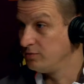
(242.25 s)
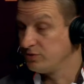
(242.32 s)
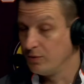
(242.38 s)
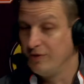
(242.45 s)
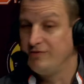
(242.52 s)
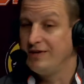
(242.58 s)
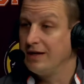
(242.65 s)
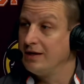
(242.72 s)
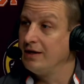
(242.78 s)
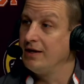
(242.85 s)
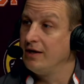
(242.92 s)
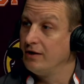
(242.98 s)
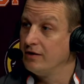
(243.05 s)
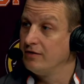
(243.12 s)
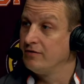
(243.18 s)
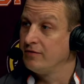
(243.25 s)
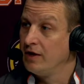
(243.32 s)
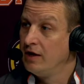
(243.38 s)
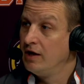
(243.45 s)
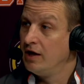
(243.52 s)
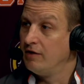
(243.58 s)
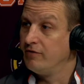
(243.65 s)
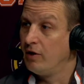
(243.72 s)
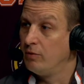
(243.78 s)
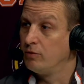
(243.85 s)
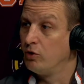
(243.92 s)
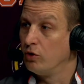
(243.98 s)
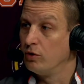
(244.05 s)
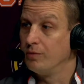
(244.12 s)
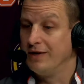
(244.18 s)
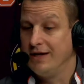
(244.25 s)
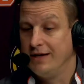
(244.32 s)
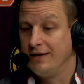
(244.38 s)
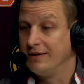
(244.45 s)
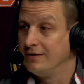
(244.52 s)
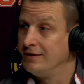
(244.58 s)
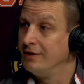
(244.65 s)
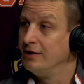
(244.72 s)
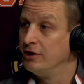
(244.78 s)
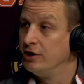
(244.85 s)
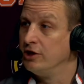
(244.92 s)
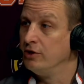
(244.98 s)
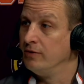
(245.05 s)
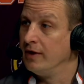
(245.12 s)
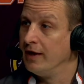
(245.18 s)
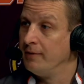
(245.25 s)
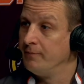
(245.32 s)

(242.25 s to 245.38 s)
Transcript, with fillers: So we've taken care of, of home court, and we need to continue to do that.